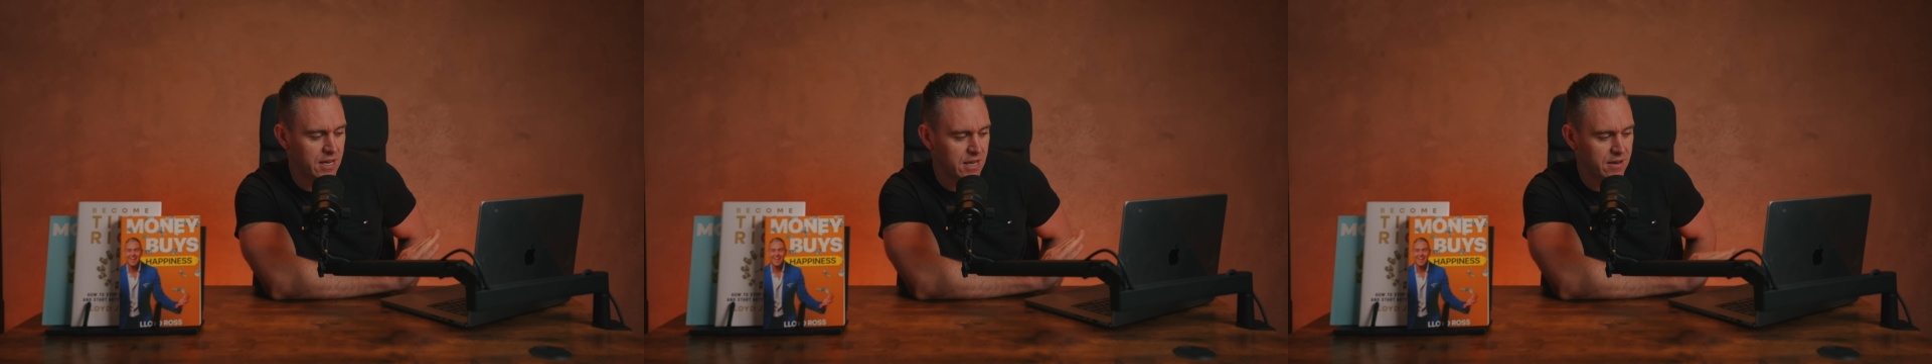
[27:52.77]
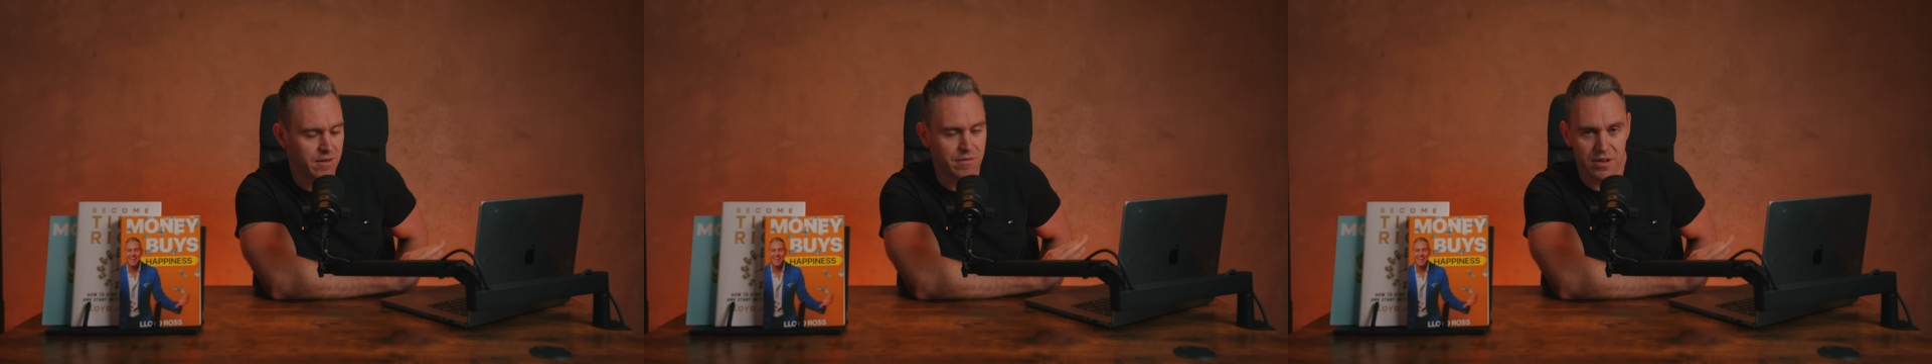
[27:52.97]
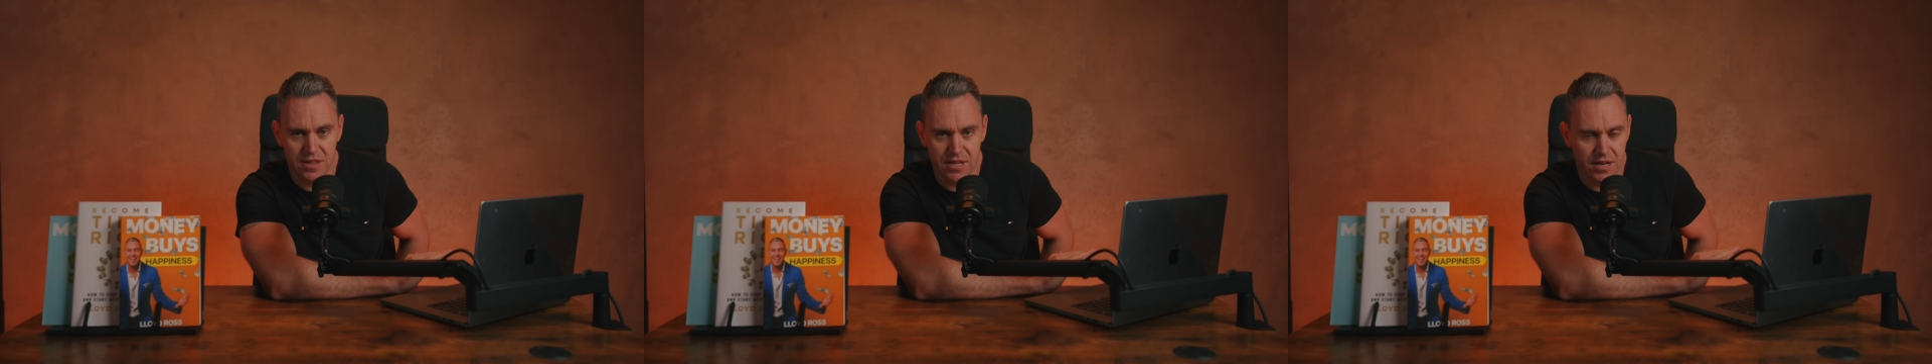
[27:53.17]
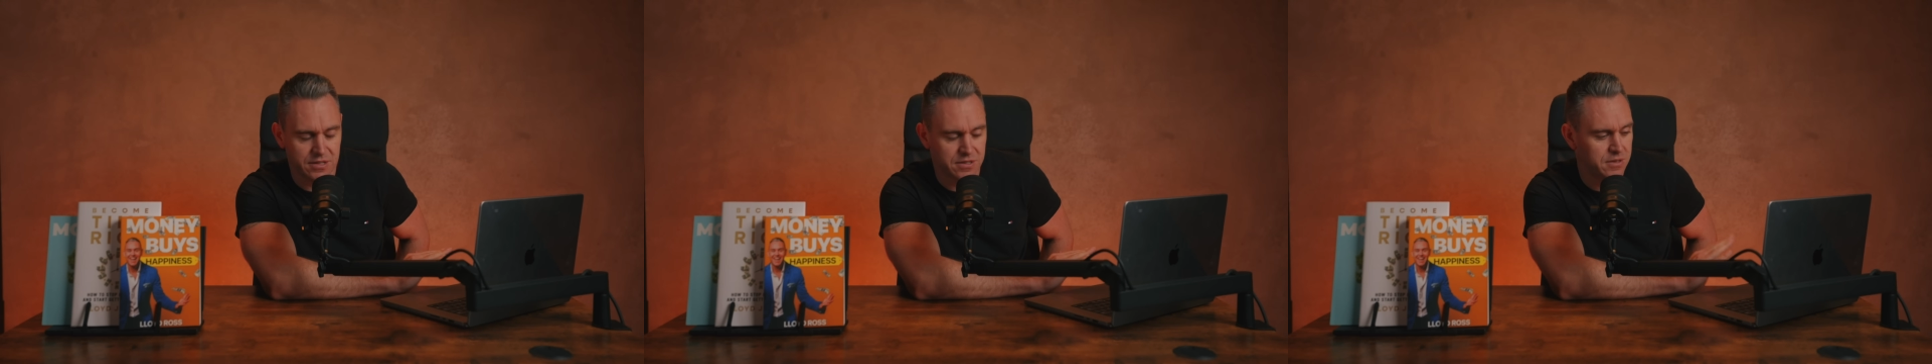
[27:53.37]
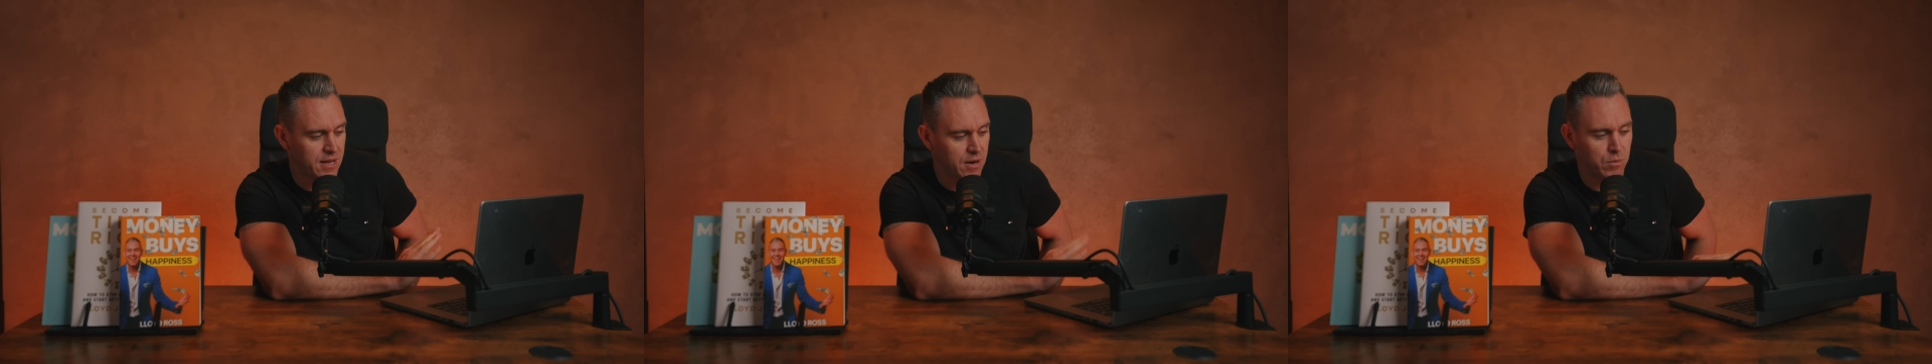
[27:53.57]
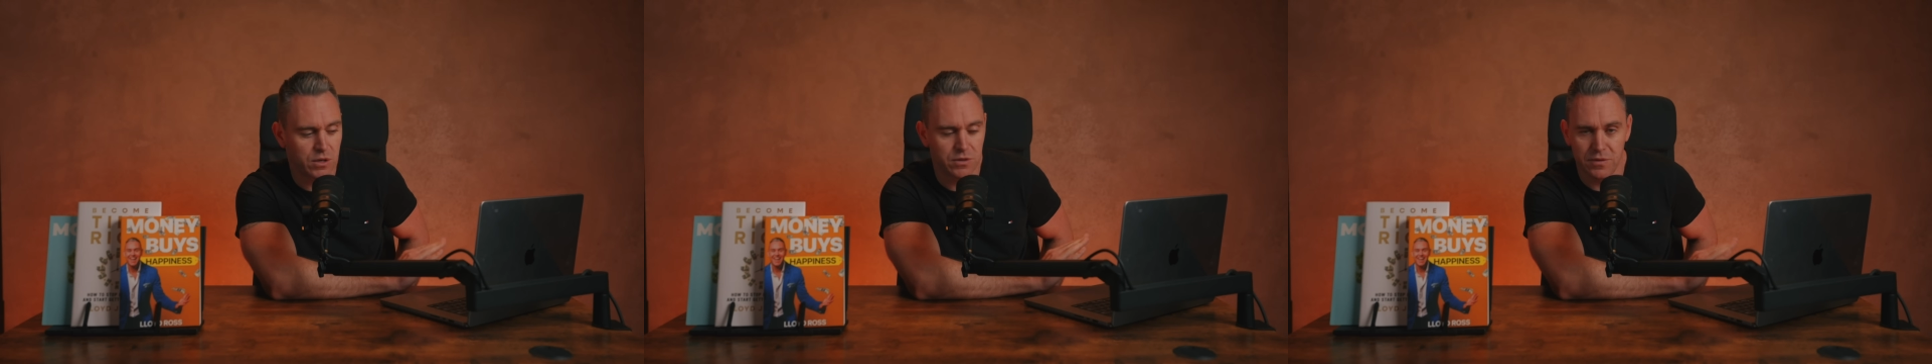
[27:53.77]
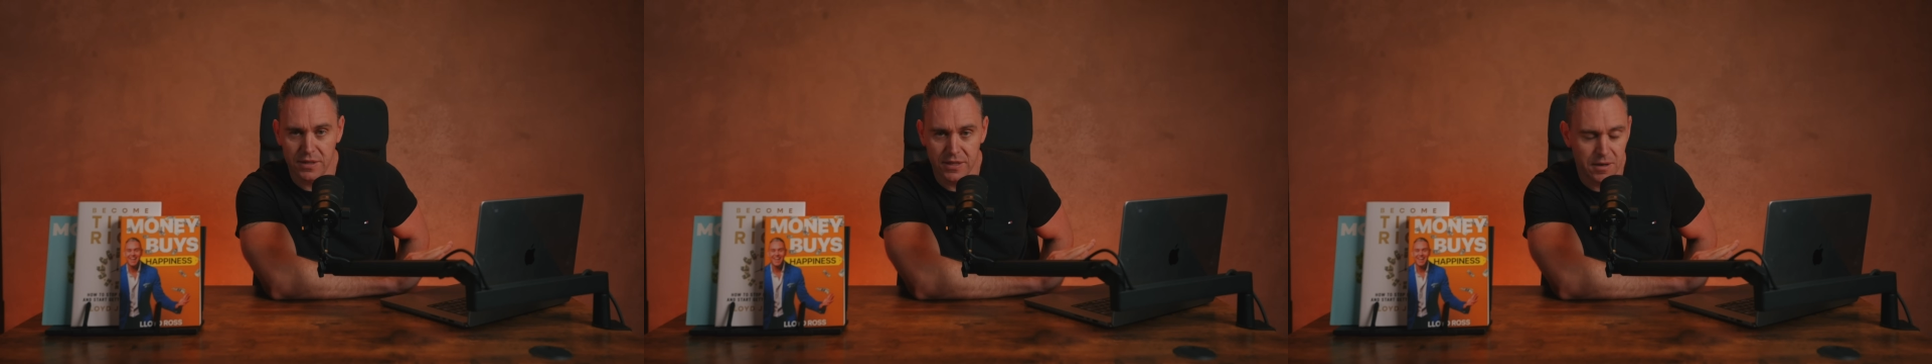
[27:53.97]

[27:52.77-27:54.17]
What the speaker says: in every 1,000 now works for the